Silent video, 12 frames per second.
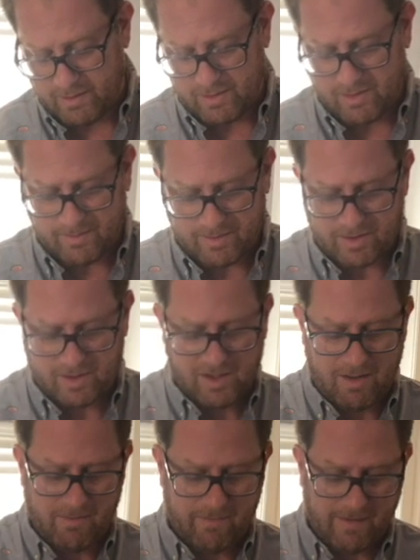It's almost the same
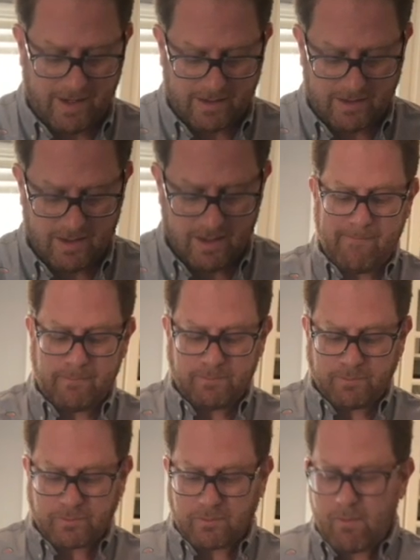effect.
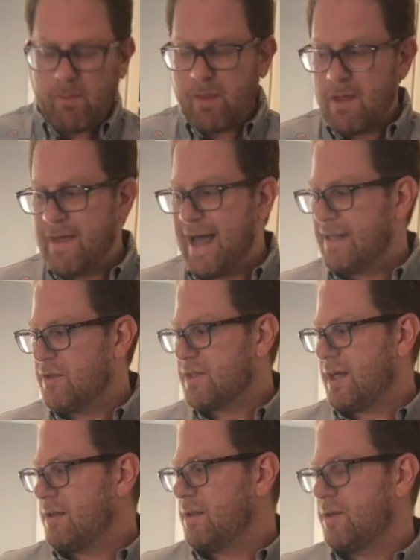The aloe's got
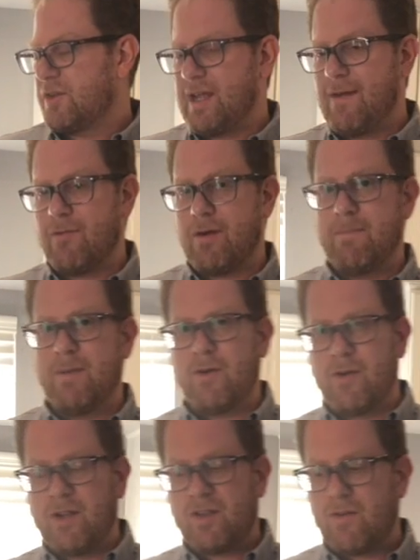a little savory
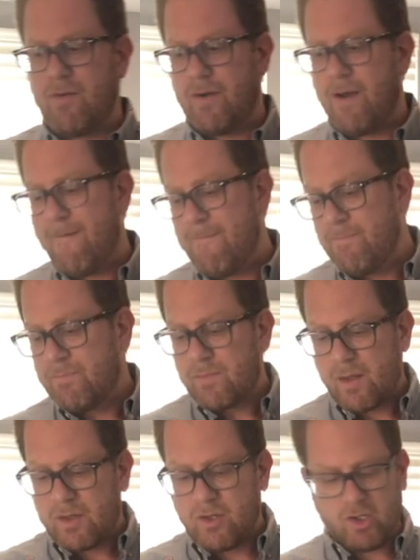bitterness going on,
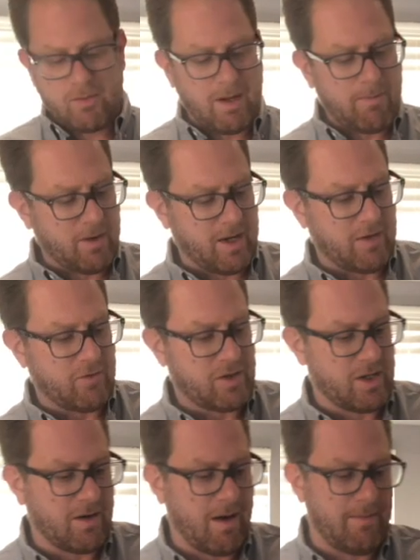so it should be a pretty
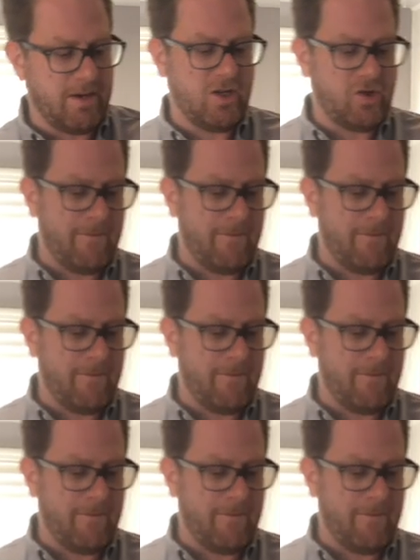interesting combination.